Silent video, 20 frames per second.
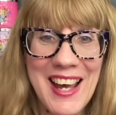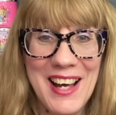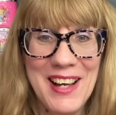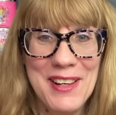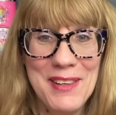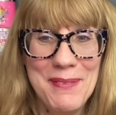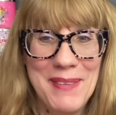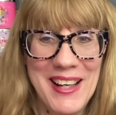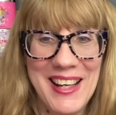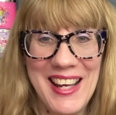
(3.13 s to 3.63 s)

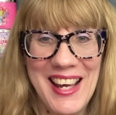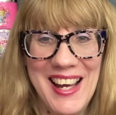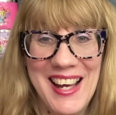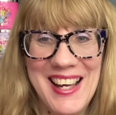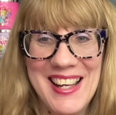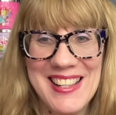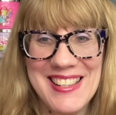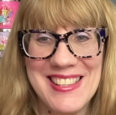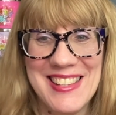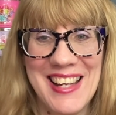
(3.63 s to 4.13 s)
Oh my
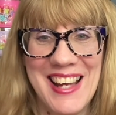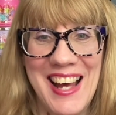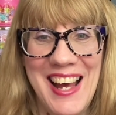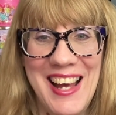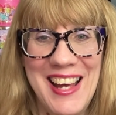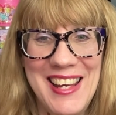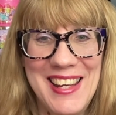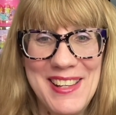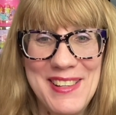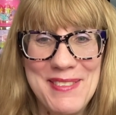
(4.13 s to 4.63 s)
gosh,
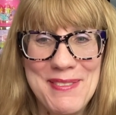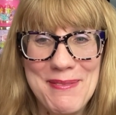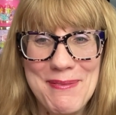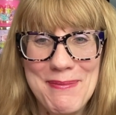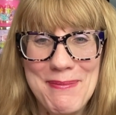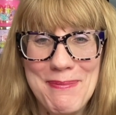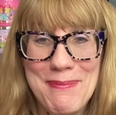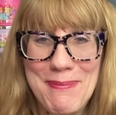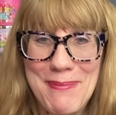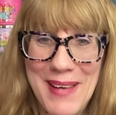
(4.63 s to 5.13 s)
I
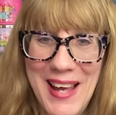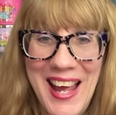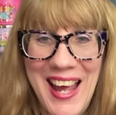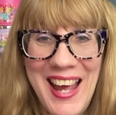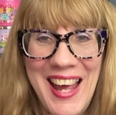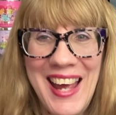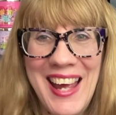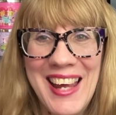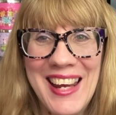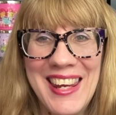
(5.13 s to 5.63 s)
am
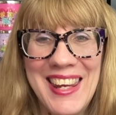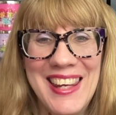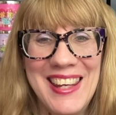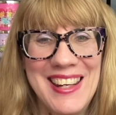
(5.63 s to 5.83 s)
back.